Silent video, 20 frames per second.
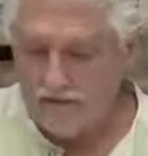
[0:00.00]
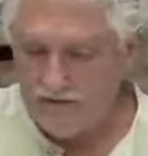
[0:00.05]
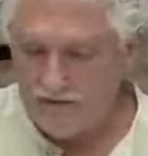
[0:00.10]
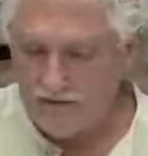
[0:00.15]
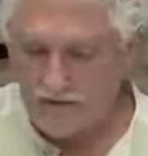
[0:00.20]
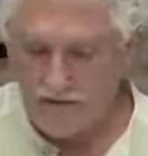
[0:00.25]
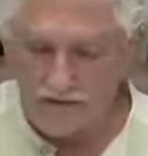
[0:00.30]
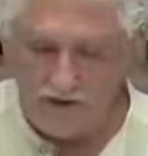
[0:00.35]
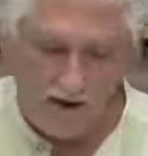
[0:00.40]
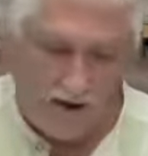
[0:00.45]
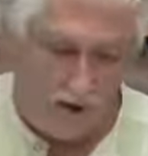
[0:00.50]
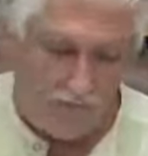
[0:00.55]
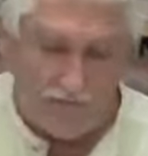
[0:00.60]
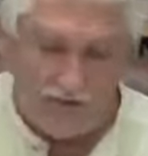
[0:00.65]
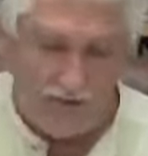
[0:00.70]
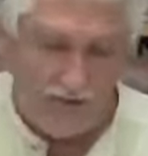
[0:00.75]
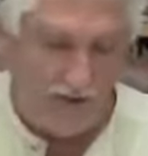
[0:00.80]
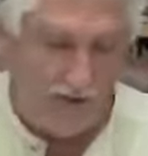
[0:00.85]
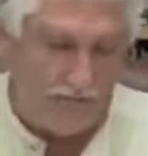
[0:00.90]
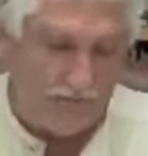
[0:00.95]
So it all
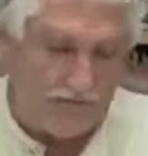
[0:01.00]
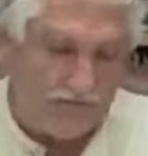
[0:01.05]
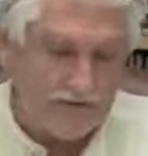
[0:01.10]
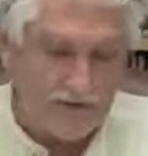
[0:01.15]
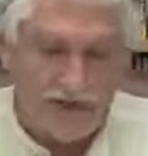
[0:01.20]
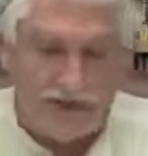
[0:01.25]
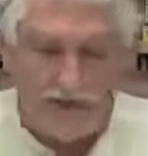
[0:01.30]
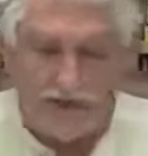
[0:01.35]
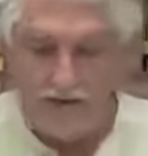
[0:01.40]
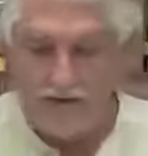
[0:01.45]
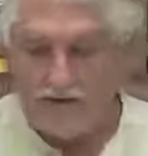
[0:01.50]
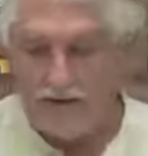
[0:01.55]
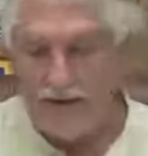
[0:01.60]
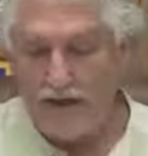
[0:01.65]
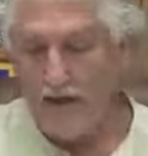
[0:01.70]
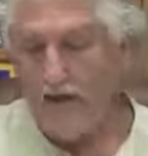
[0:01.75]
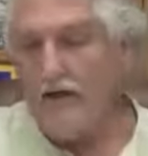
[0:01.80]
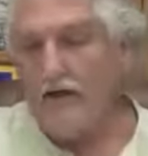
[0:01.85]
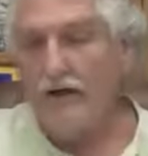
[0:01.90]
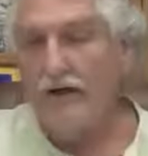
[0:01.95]
becomes a
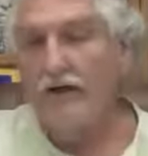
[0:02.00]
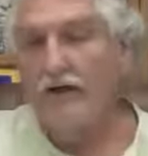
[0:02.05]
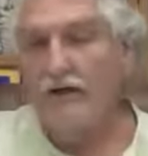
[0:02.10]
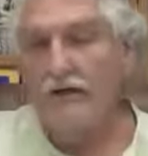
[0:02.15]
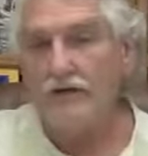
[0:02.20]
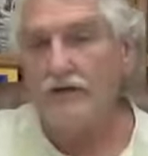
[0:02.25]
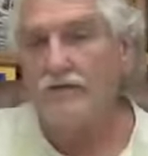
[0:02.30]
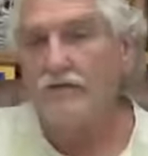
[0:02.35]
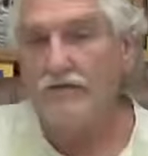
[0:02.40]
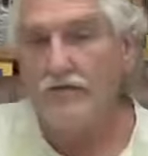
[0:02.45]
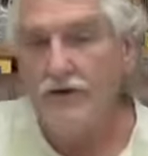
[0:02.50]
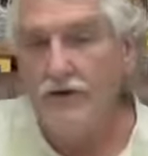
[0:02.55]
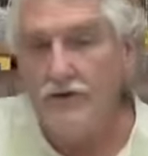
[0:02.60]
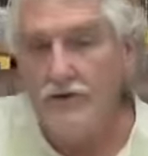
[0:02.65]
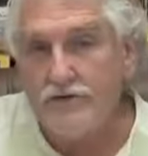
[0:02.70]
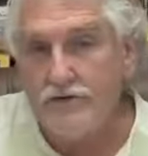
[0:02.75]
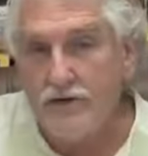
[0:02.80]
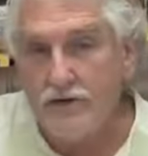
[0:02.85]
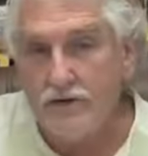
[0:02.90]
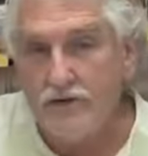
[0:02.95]
little
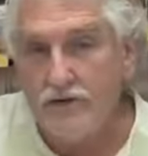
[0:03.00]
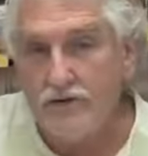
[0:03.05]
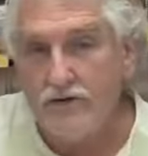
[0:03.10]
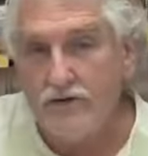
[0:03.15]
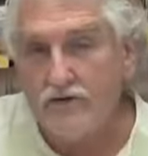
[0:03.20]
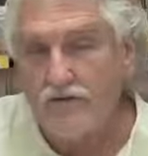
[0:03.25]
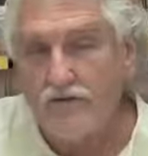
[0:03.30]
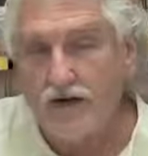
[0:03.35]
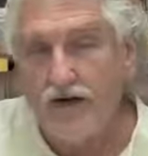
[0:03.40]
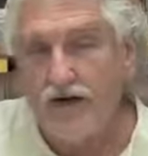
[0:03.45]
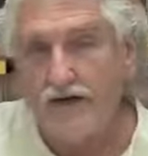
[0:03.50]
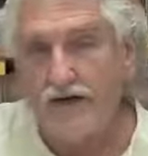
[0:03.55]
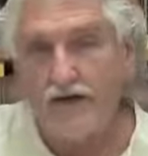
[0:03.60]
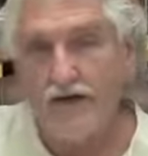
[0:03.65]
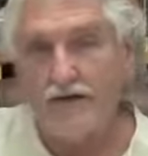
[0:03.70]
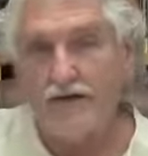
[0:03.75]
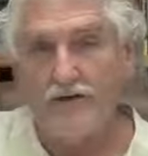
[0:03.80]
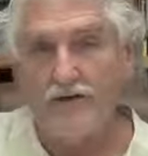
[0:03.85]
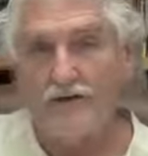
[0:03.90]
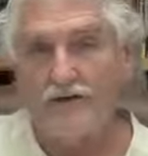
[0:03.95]
confusing when you're trying to
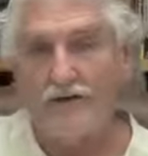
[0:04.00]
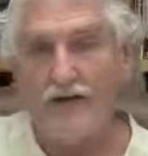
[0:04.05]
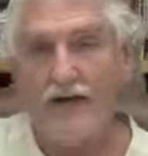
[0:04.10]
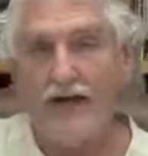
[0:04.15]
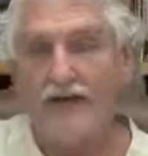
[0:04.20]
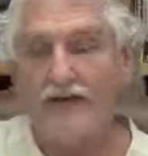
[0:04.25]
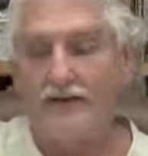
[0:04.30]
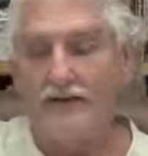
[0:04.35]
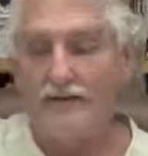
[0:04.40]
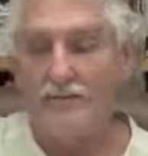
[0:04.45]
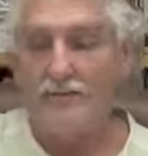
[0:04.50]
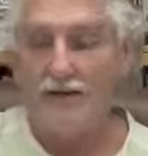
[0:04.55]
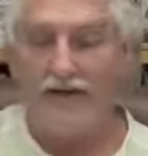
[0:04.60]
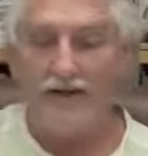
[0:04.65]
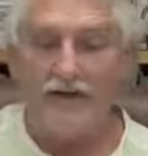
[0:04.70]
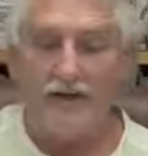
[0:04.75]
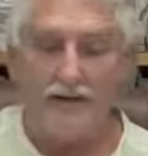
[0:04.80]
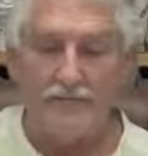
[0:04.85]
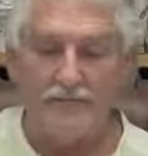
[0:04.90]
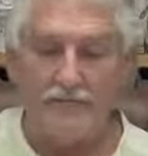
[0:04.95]
understand the
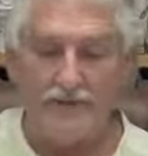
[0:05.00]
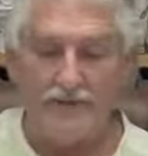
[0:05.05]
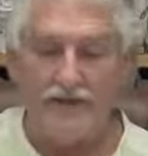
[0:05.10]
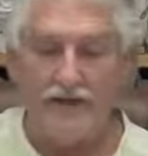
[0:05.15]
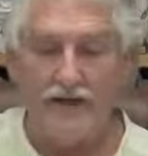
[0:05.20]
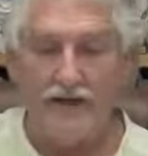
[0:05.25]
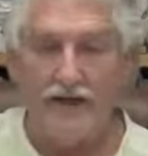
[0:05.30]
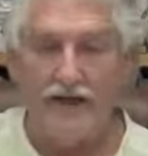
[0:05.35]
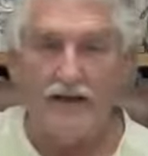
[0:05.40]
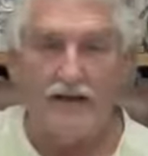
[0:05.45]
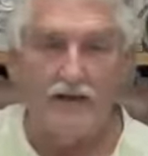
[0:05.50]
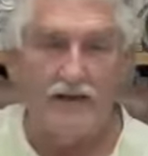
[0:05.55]
mediums and the